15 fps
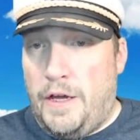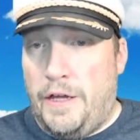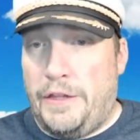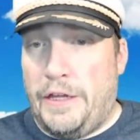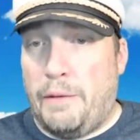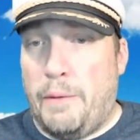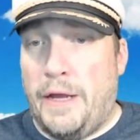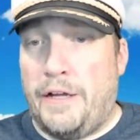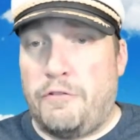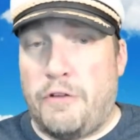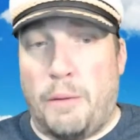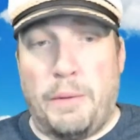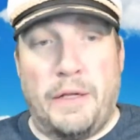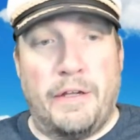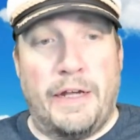Thank you, Meg.
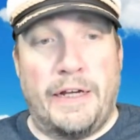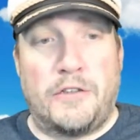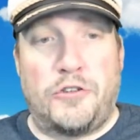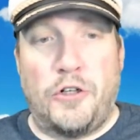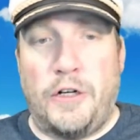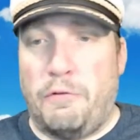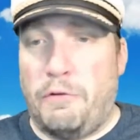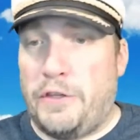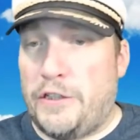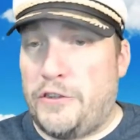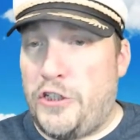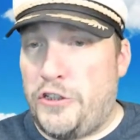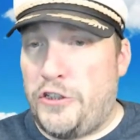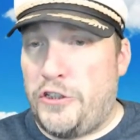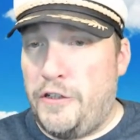Dropping in late. Journey with the
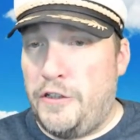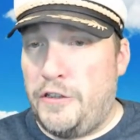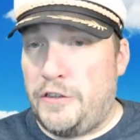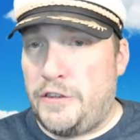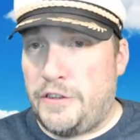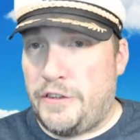Gingers.